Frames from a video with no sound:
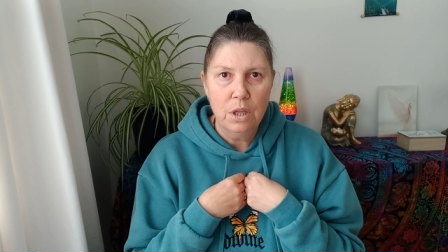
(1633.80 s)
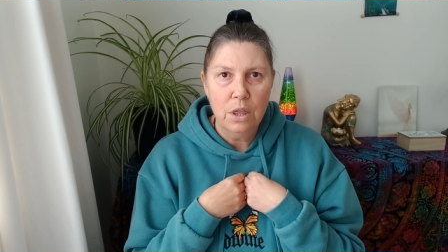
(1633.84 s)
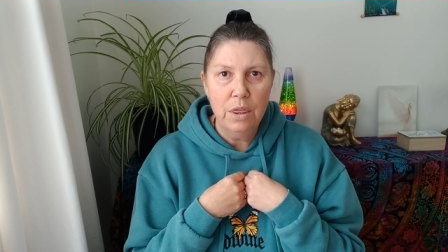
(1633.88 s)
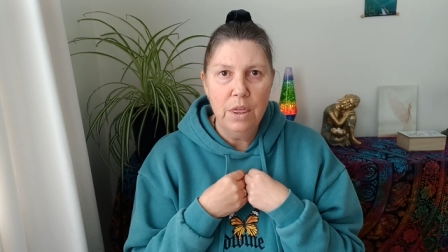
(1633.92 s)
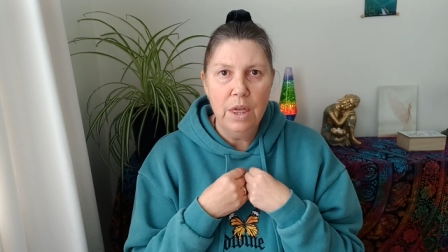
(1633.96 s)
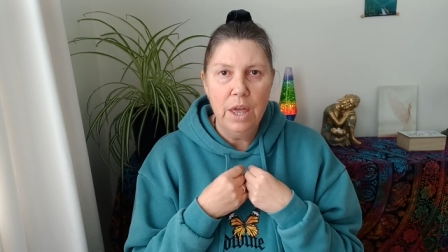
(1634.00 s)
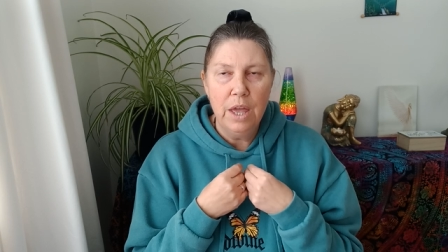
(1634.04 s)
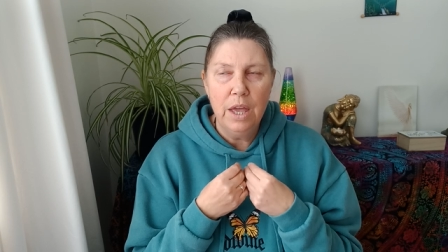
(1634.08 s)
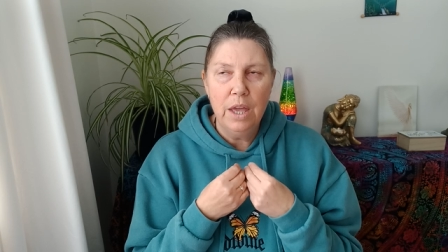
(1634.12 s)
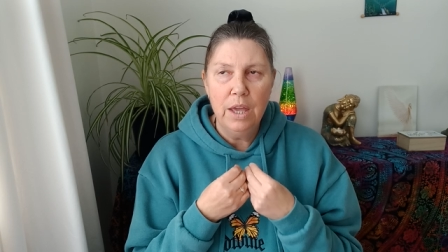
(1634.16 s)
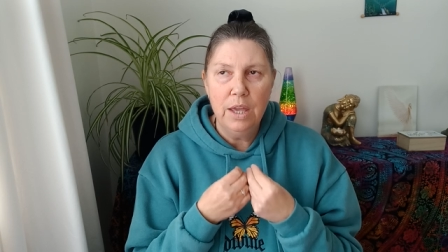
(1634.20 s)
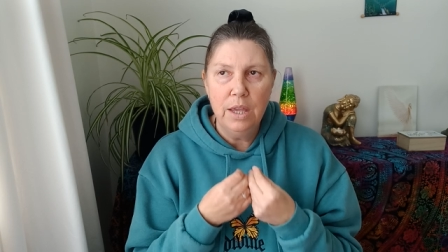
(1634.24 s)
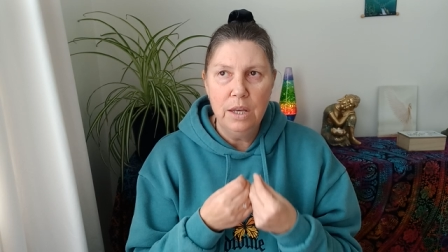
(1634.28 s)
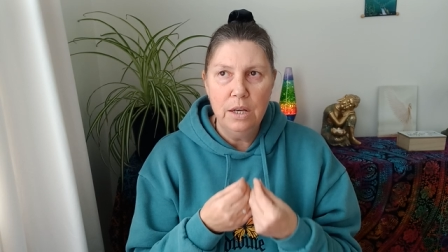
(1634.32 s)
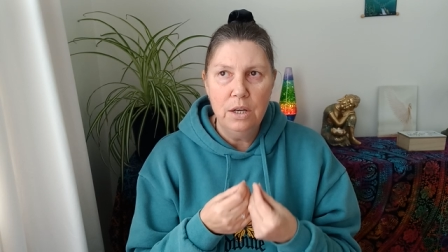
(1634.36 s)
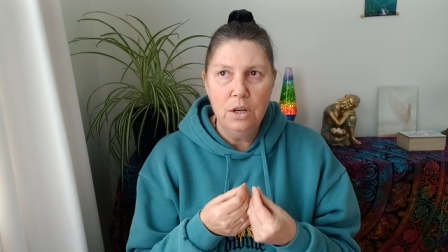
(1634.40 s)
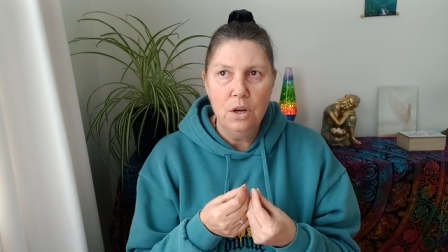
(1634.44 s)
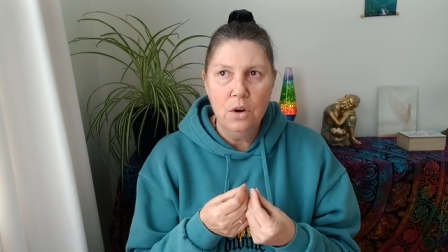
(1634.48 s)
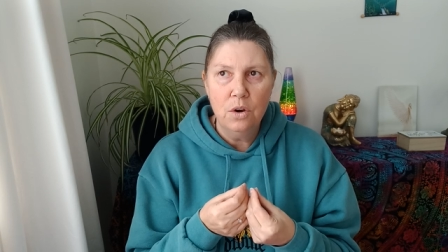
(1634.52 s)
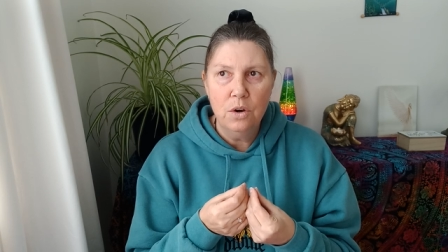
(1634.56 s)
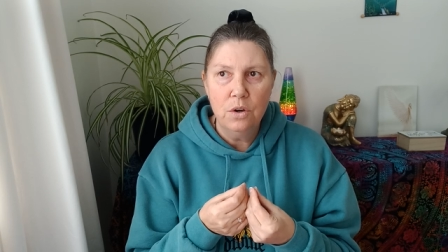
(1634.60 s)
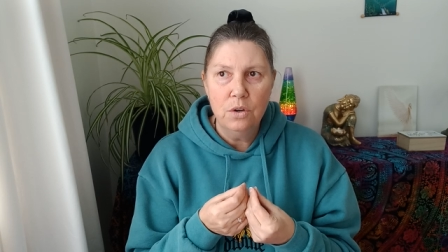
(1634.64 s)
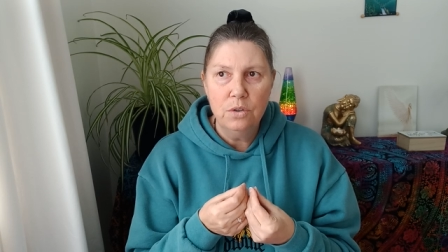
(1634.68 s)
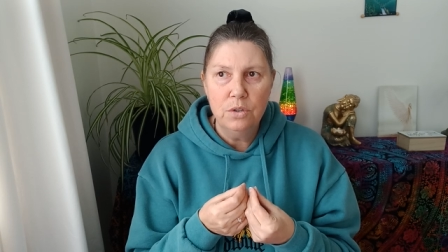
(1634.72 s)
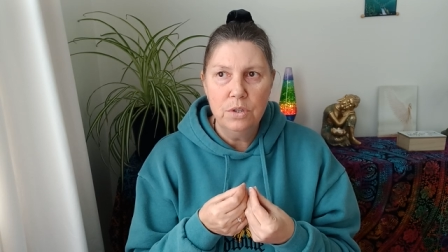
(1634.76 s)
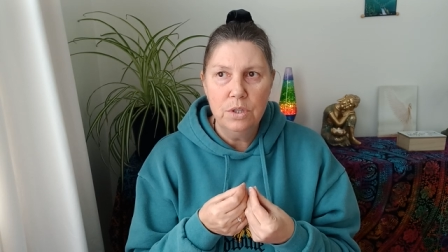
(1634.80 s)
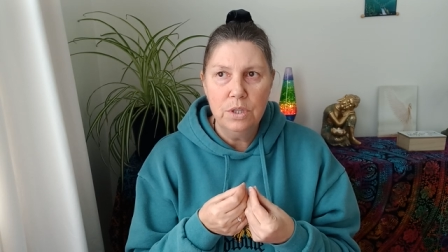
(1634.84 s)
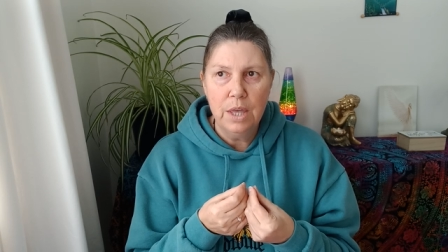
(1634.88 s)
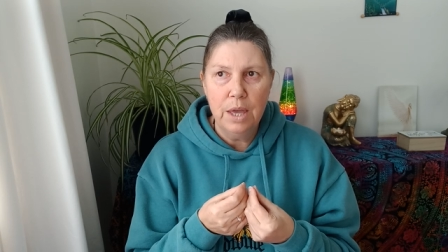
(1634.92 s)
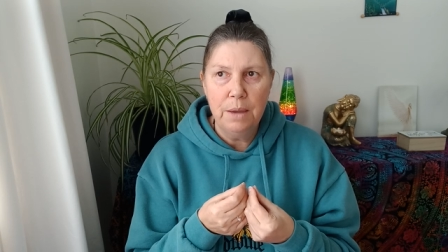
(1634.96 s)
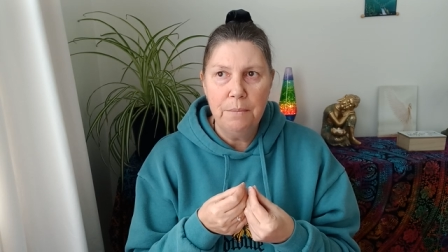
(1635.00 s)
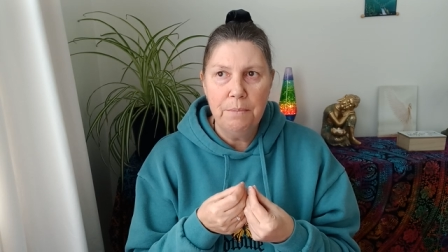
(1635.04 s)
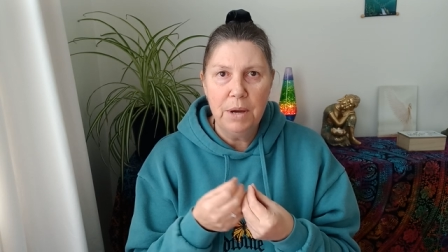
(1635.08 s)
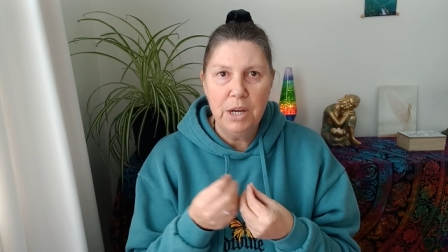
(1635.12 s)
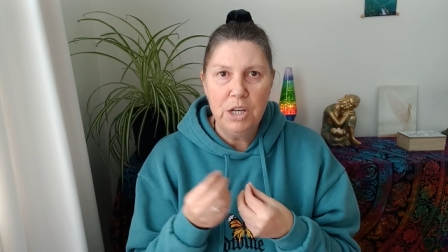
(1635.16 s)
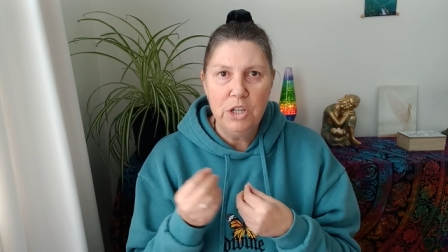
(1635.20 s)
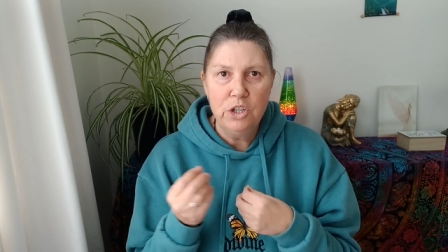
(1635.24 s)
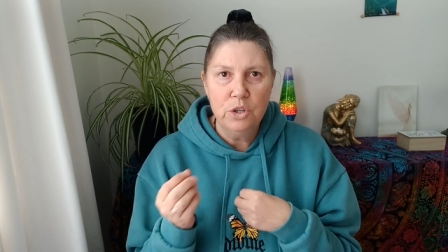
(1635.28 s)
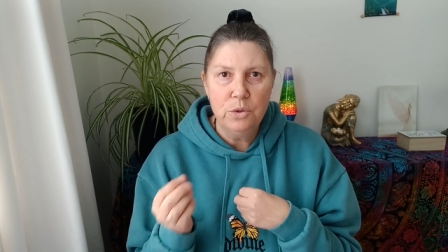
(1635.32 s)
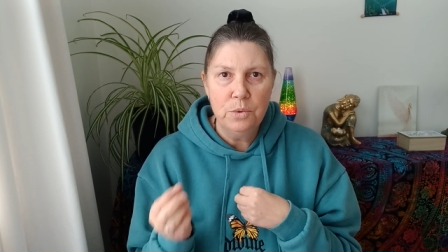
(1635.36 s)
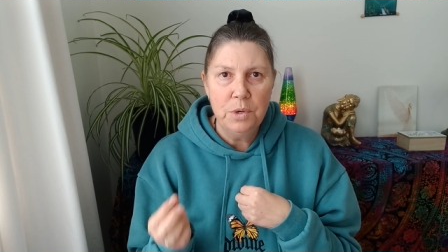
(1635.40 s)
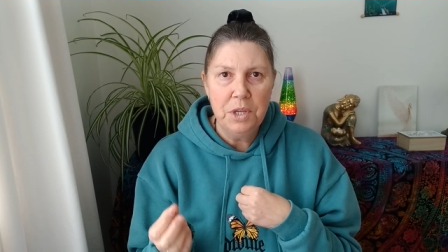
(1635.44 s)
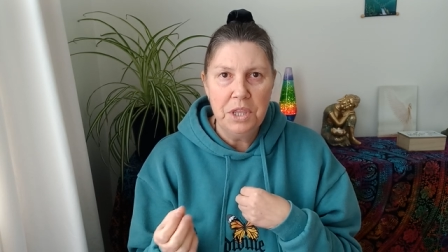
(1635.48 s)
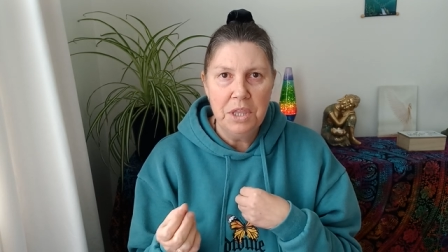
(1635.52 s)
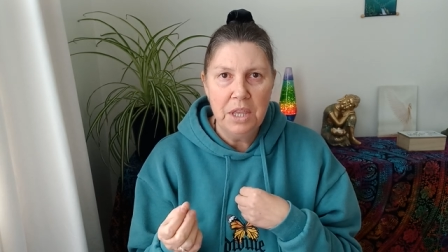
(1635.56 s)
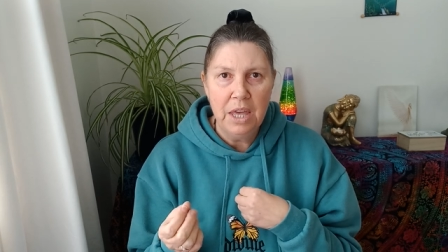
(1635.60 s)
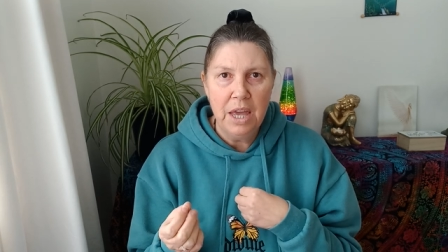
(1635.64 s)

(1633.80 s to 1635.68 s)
that he knows that by doing